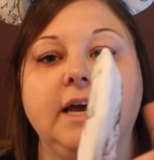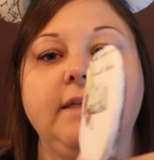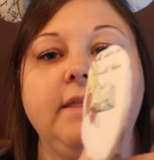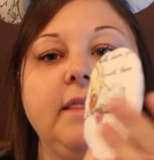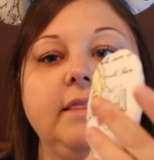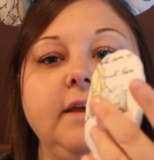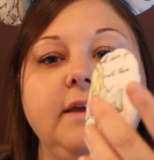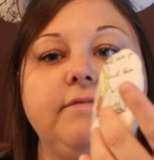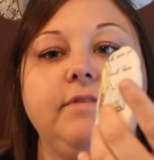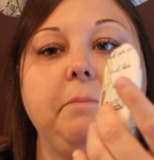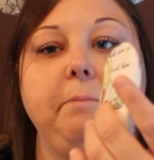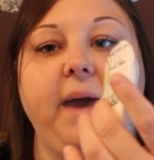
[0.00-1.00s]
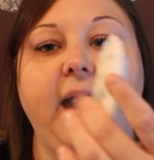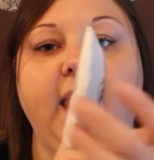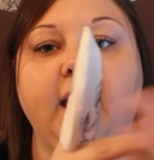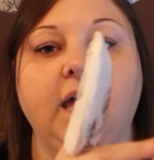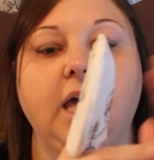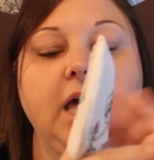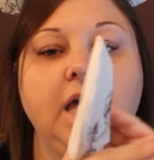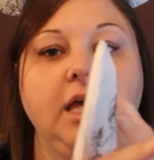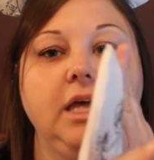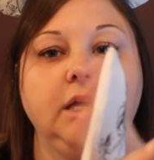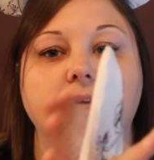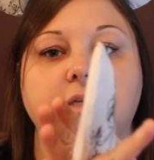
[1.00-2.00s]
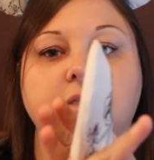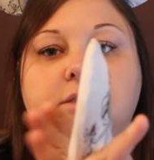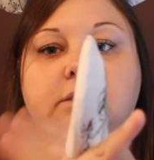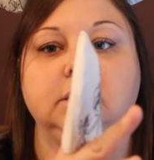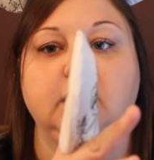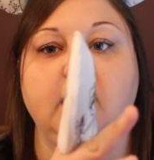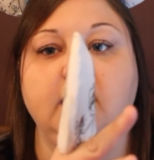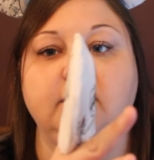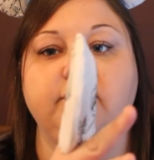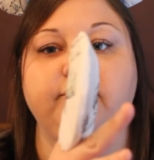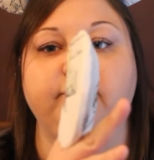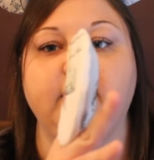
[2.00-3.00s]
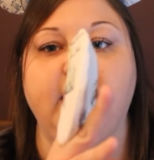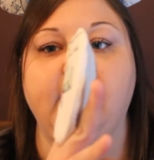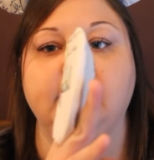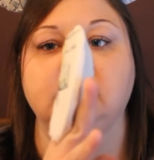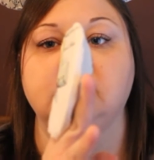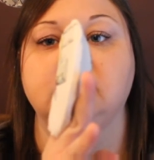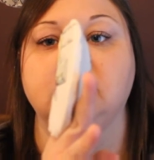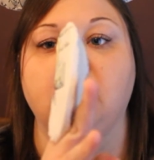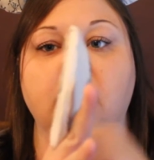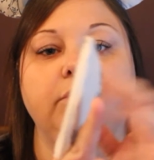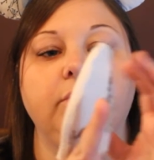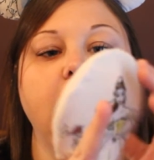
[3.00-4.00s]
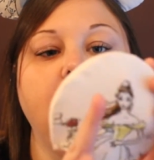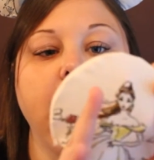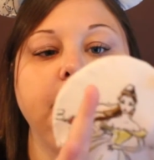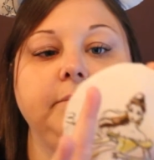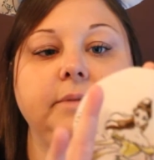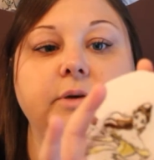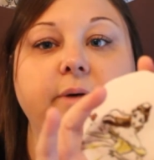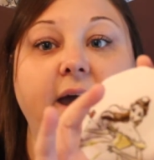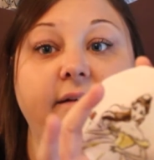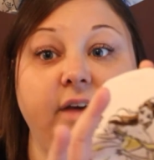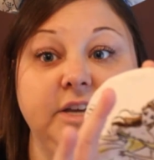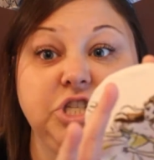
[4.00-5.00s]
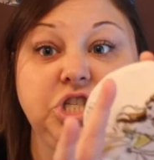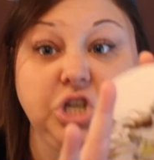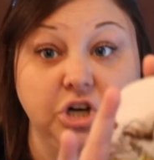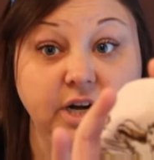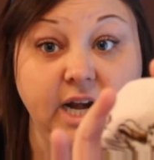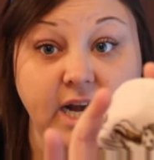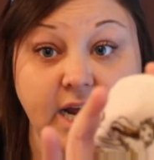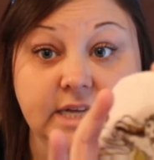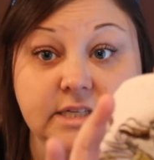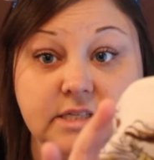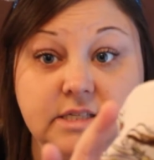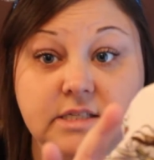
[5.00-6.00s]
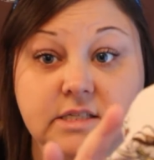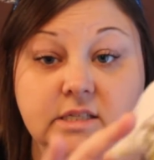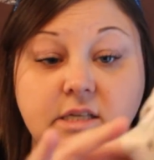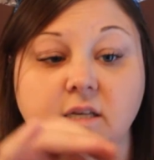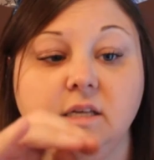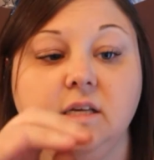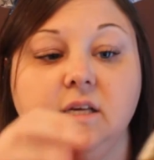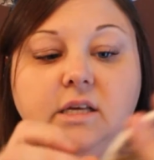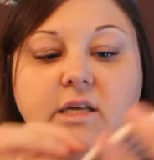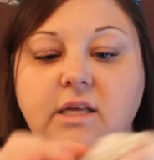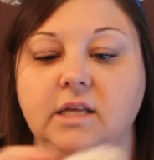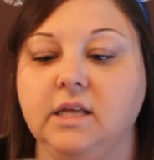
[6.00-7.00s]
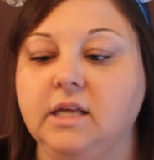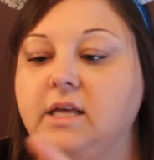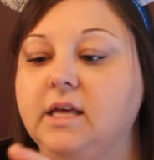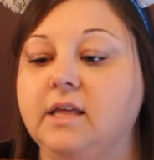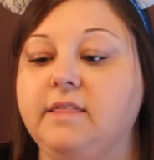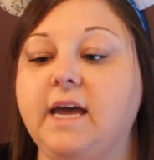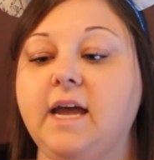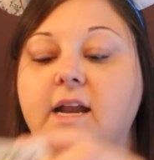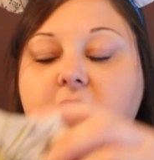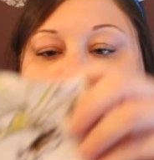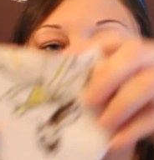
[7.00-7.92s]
and then leave the back kind of flat, so you have that sturdiness. Then